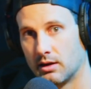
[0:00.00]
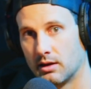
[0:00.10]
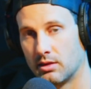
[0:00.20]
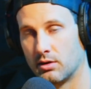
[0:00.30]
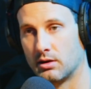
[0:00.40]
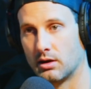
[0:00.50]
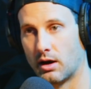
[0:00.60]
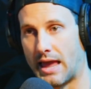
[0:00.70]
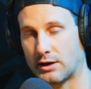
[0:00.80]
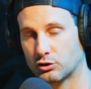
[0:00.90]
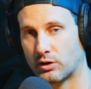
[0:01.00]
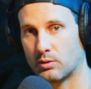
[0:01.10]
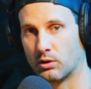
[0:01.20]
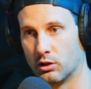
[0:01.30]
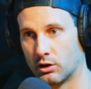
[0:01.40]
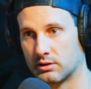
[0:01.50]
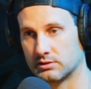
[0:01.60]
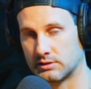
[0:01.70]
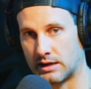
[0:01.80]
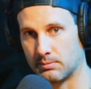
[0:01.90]
the x-ray would look the
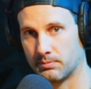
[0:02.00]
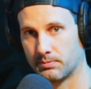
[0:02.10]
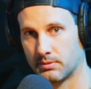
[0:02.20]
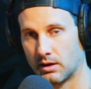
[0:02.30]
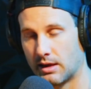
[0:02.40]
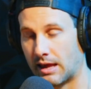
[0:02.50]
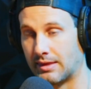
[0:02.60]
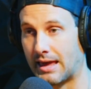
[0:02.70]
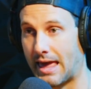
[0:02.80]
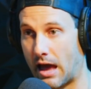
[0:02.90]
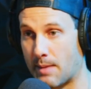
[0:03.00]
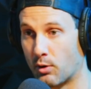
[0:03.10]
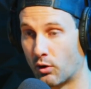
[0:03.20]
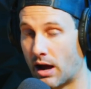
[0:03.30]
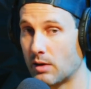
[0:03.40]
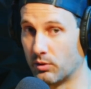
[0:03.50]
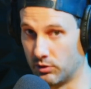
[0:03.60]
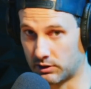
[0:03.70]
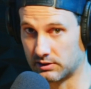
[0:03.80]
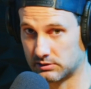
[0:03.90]
same and the MRI would
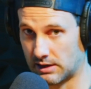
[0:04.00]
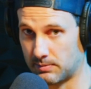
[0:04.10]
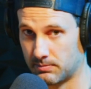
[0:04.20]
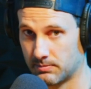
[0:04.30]
look the same.